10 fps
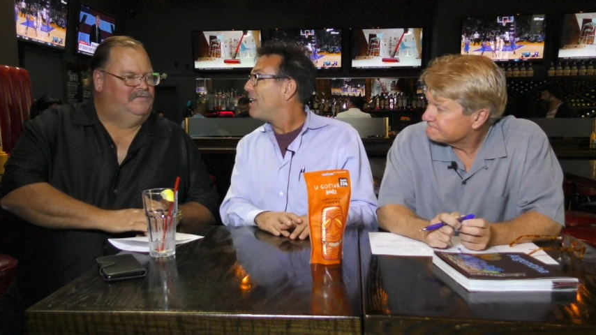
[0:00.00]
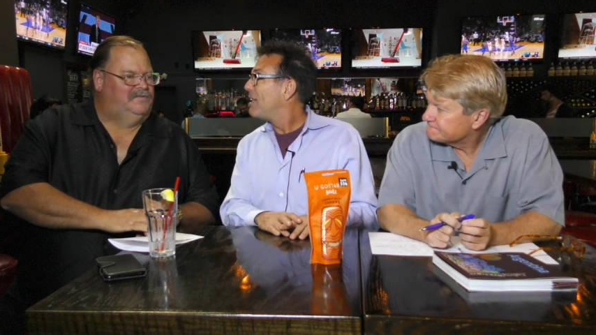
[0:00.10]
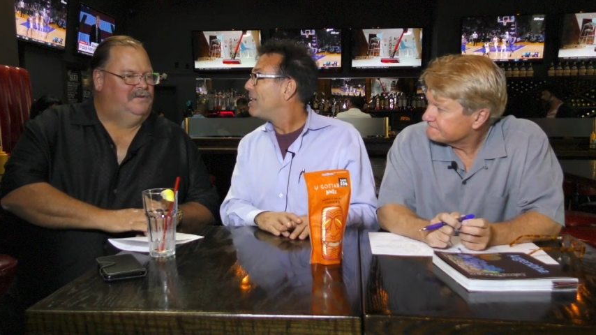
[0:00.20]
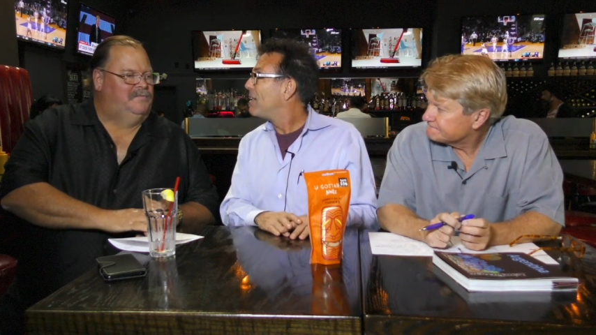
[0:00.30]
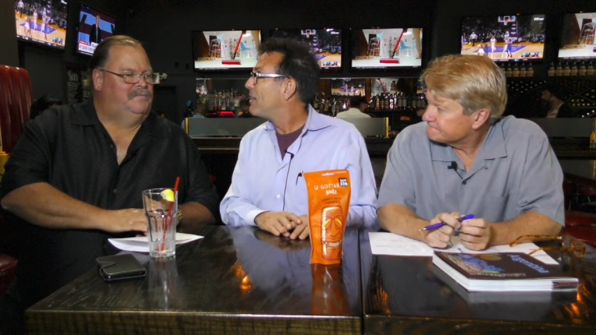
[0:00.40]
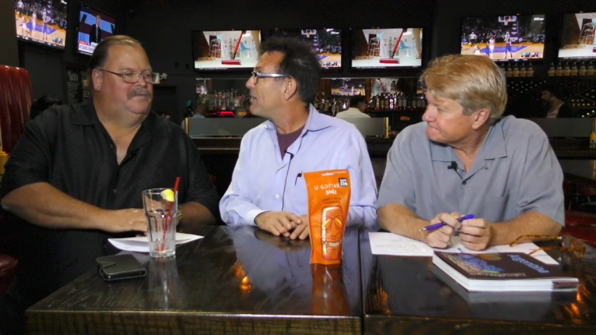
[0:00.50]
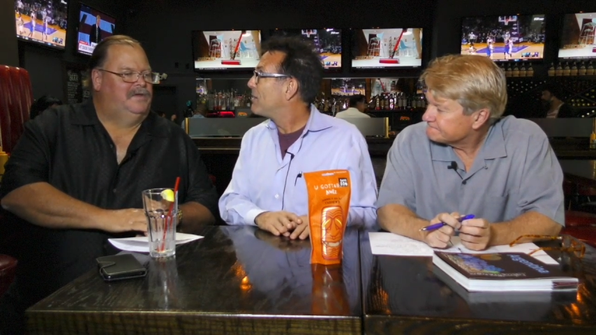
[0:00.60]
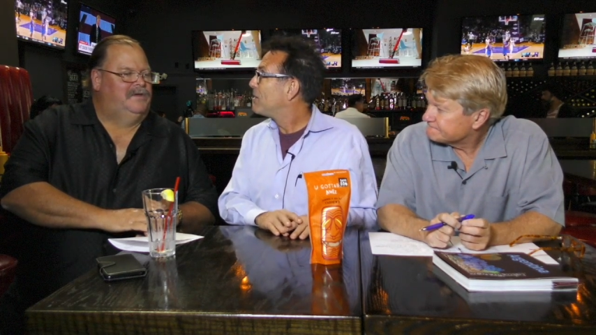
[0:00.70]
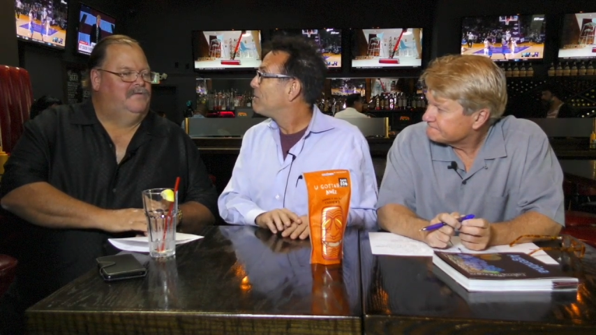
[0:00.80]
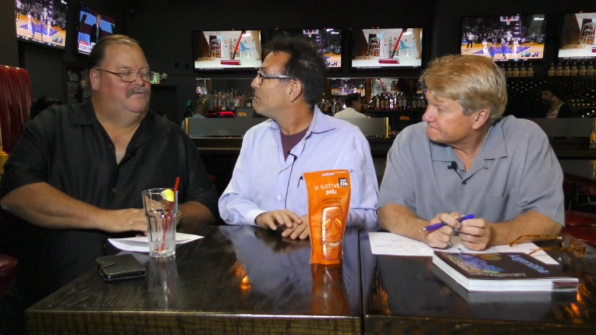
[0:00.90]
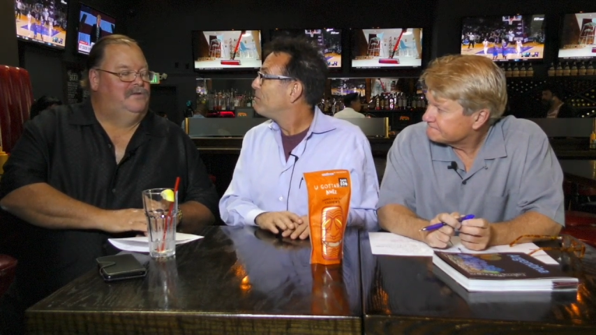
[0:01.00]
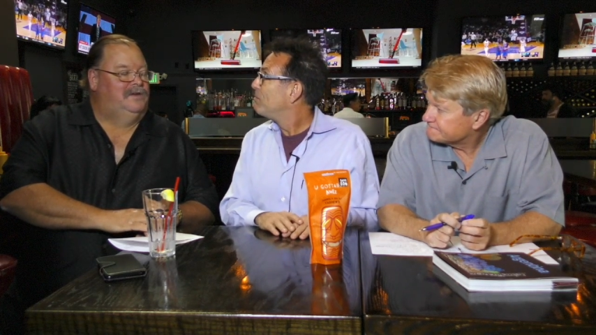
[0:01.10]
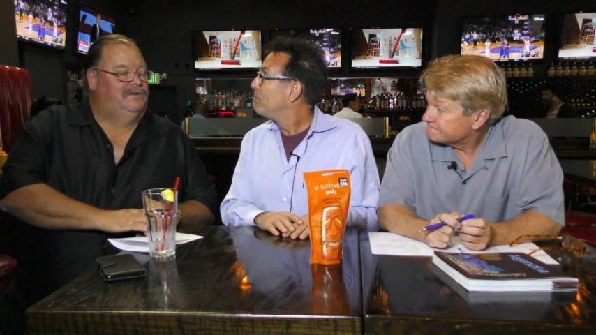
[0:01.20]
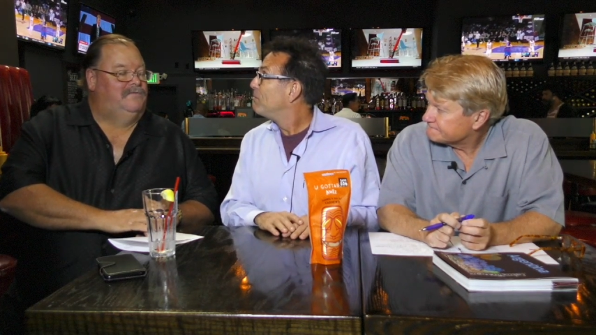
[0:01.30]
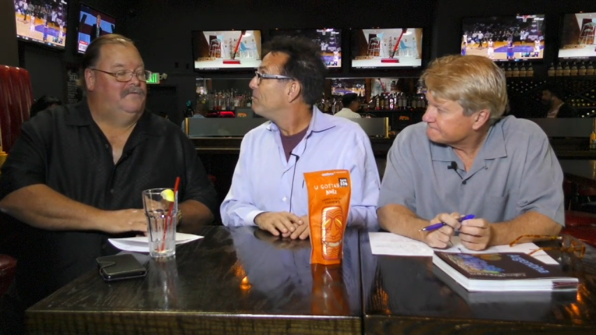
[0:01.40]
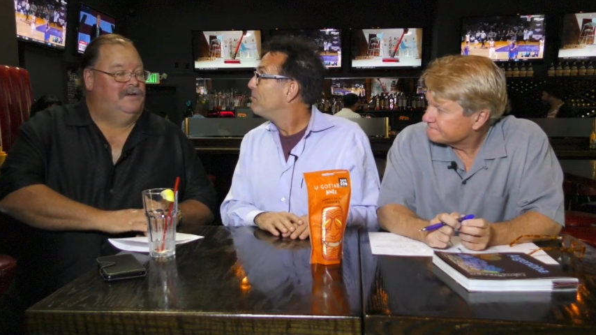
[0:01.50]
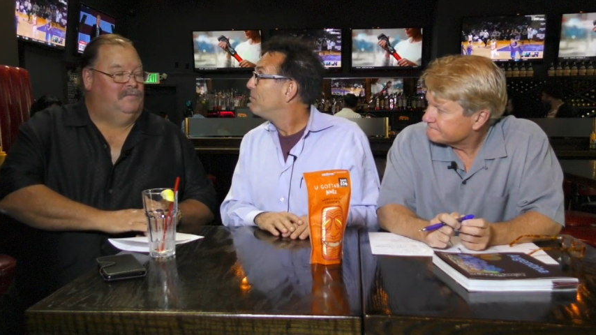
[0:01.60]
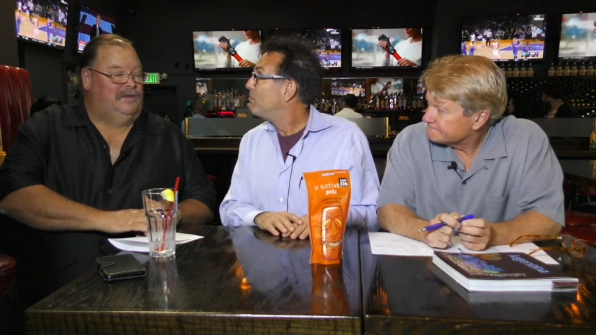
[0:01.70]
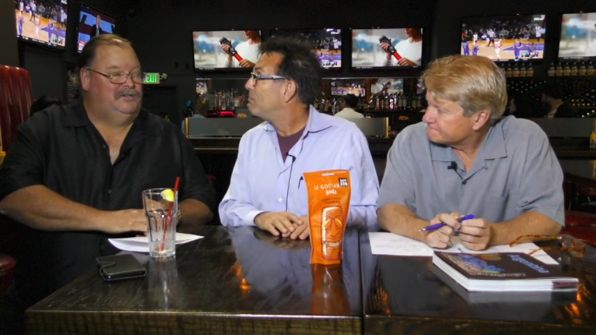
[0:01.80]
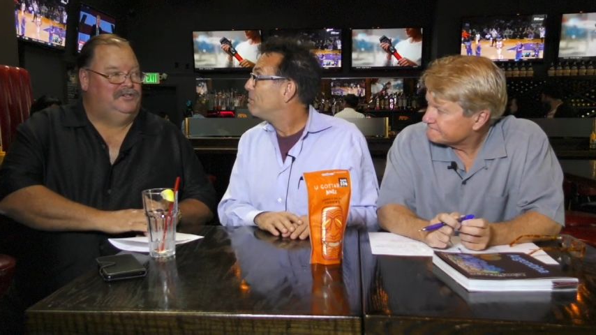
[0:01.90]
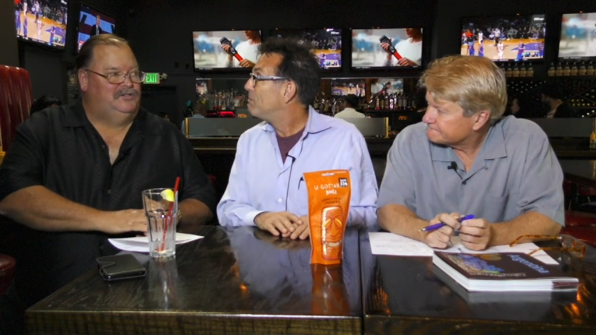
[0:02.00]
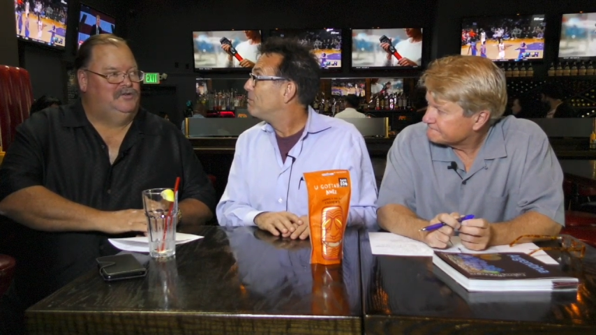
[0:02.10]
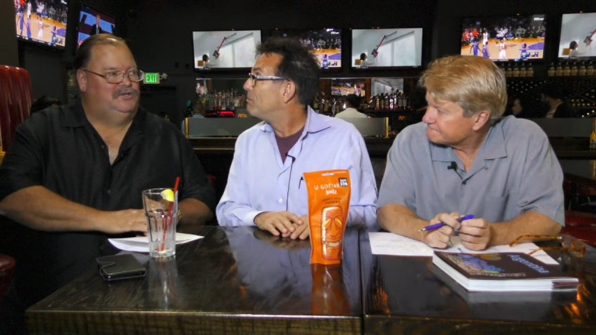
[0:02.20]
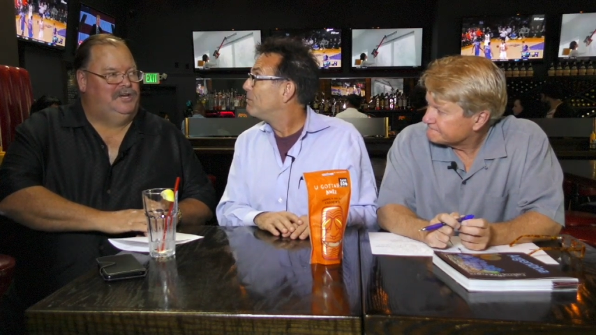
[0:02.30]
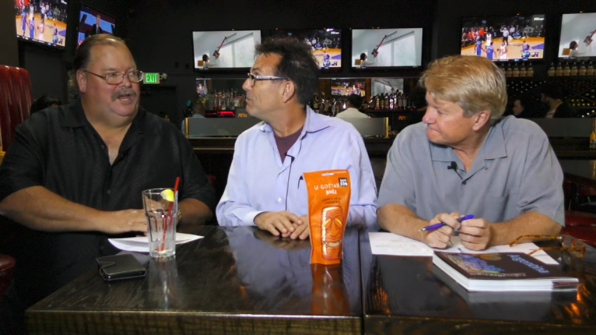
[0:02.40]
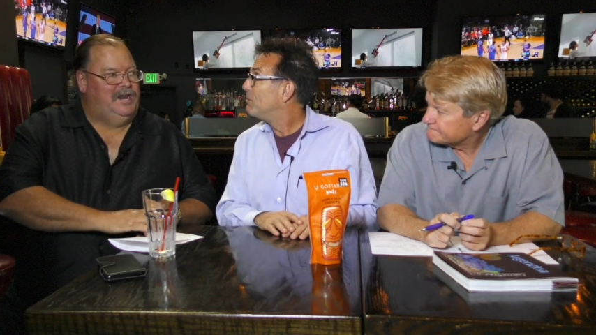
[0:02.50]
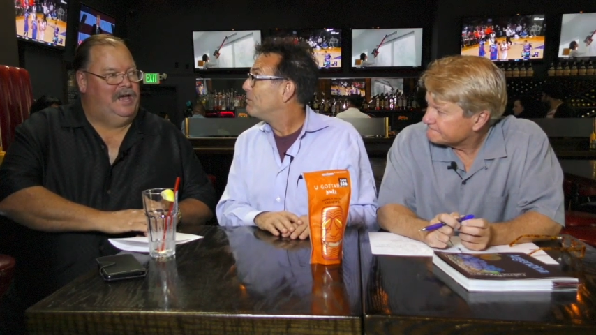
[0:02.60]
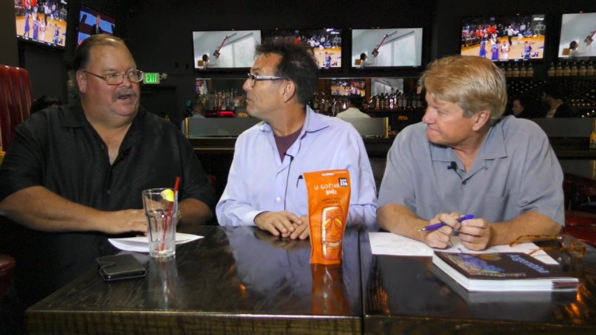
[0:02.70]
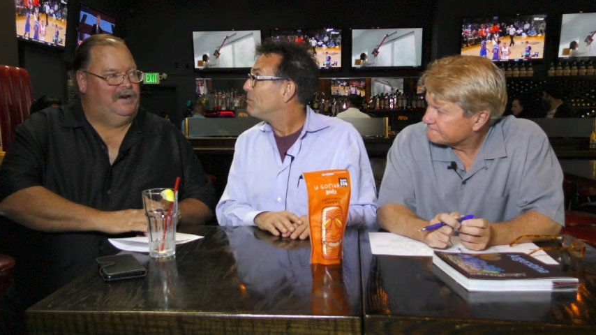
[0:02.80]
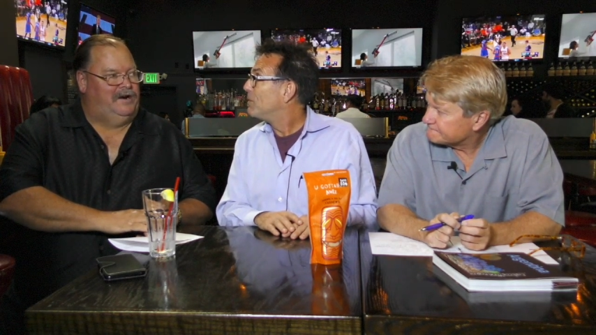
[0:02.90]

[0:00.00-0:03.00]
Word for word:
Speaker 1: some really fun places you stay down in